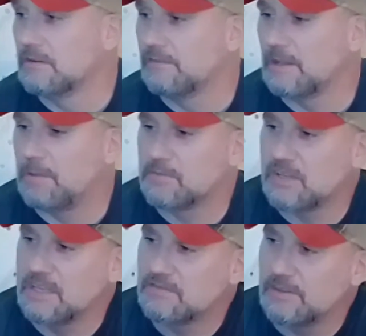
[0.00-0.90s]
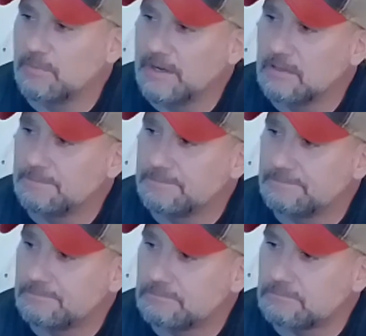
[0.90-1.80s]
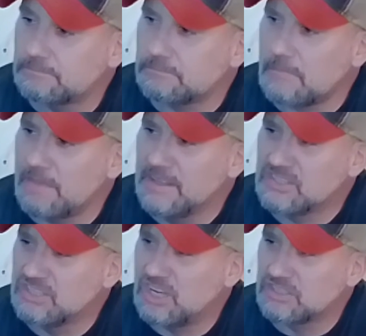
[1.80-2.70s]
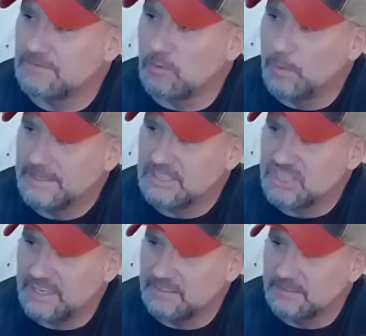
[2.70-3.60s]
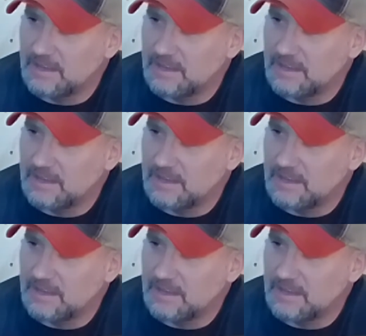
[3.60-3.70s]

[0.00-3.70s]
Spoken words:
flip-up sights for the rear. That's adjusted for windage and